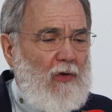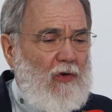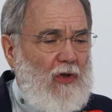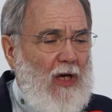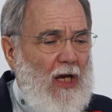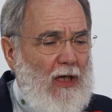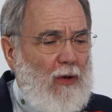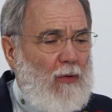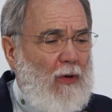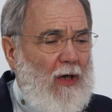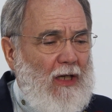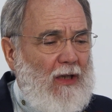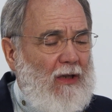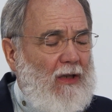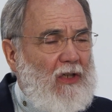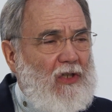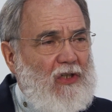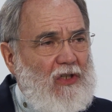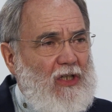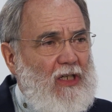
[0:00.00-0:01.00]
generate
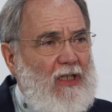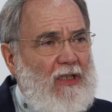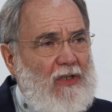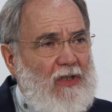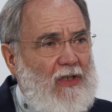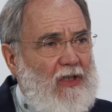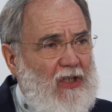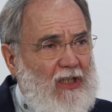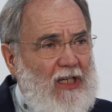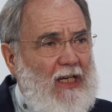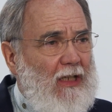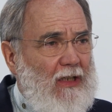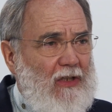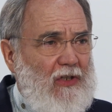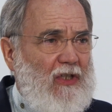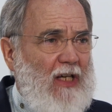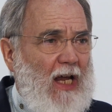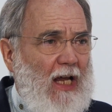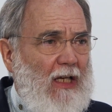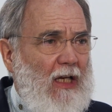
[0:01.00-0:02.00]
the skill
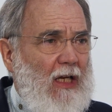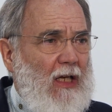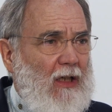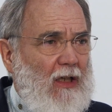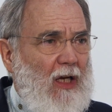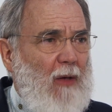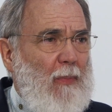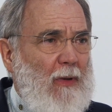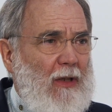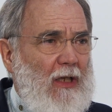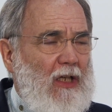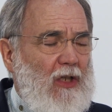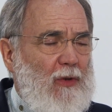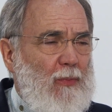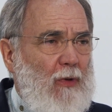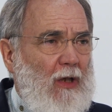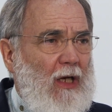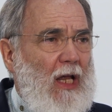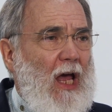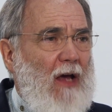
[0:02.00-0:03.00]
set. Companies
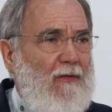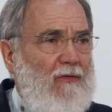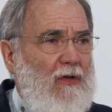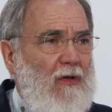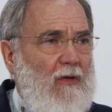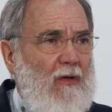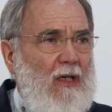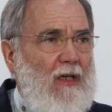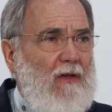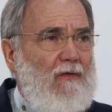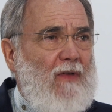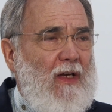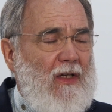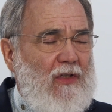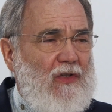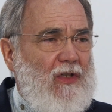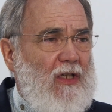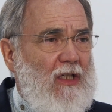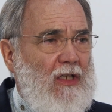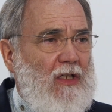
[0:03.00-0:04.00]
will have to
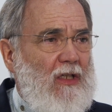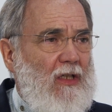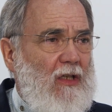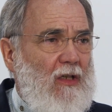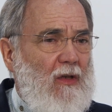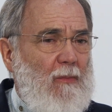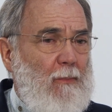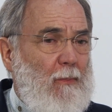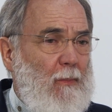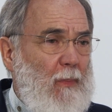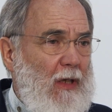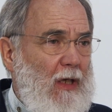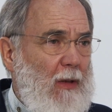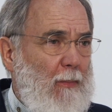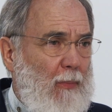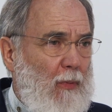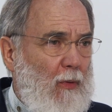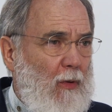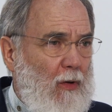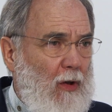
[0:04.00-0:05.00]
invest into
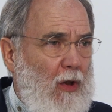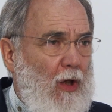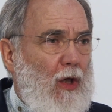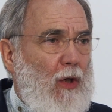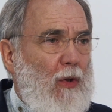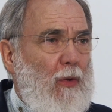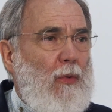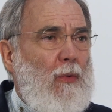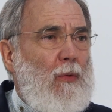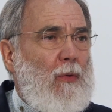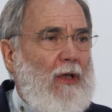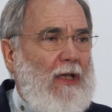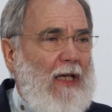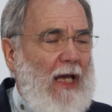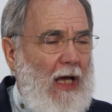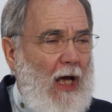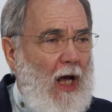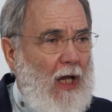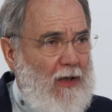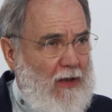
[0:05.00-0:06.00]
people who
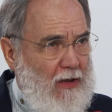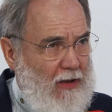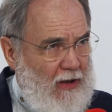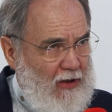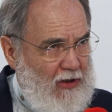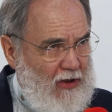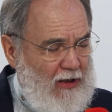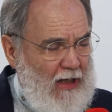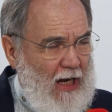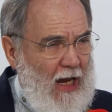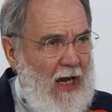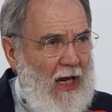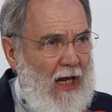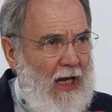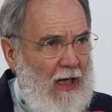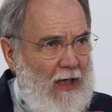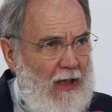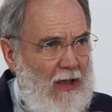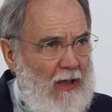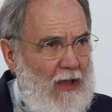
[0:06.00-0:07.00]

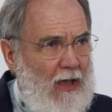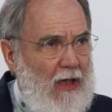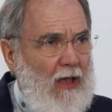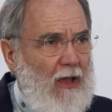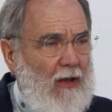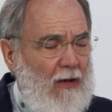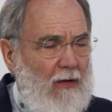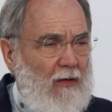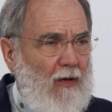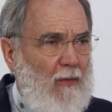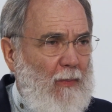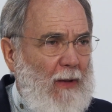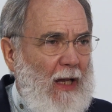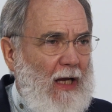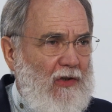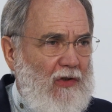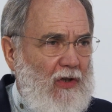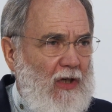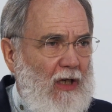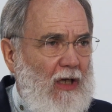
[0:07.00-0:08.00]
understand the
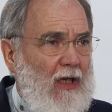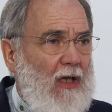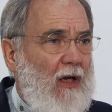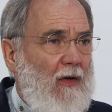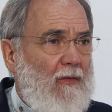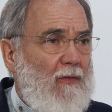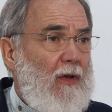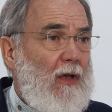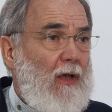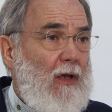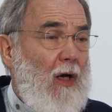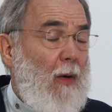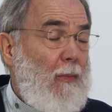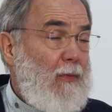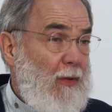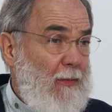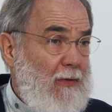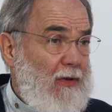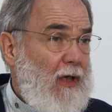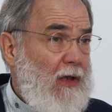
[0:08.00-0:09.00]
complexity of the
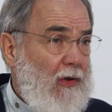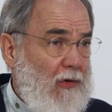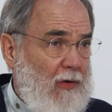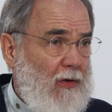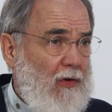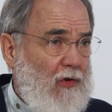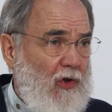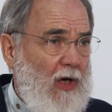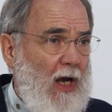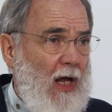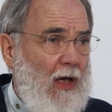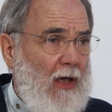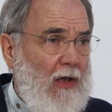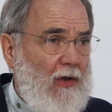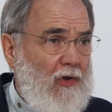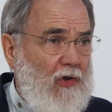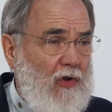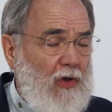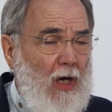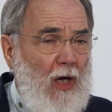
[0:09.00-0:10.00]
optimization
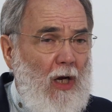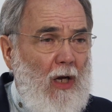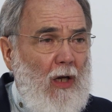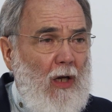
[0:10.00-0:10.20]
challenge,